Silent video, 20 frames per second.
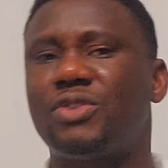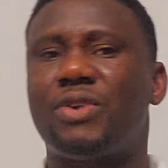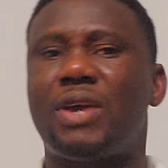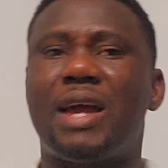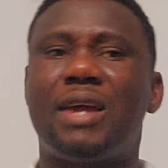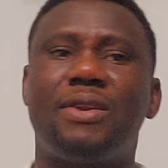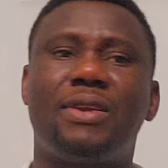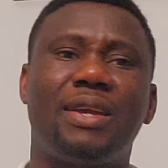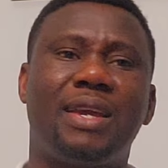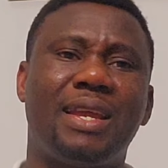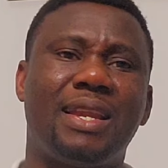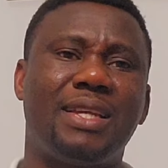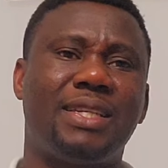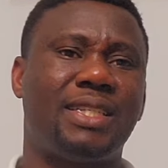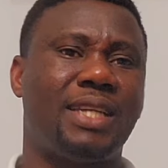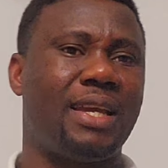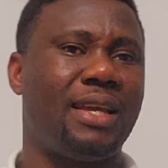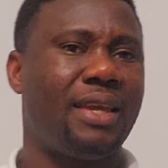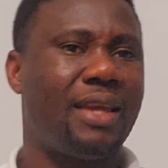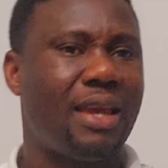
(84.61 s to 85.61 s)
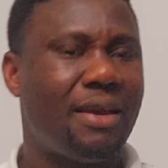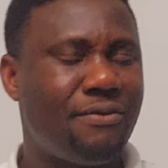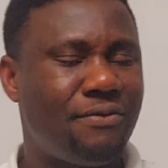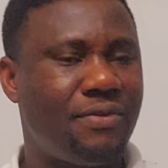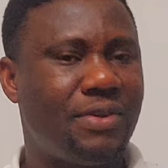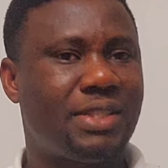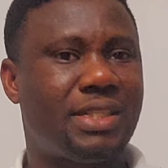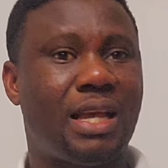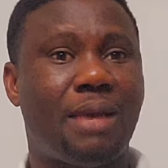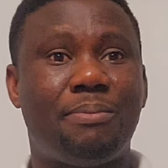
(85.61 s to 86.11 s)
trying to get a Schengen
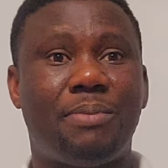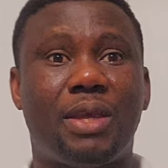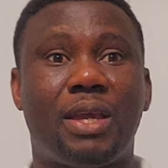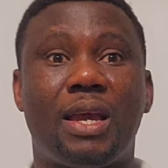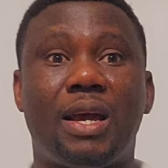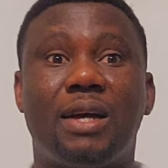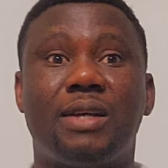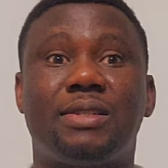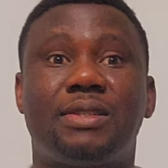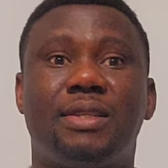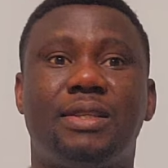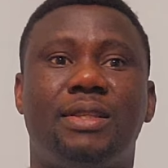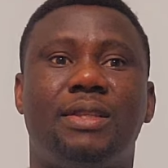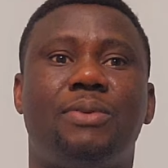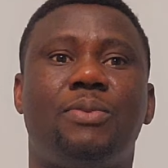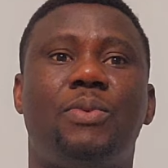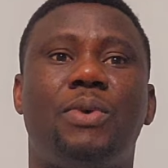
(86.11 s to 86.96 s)
visa because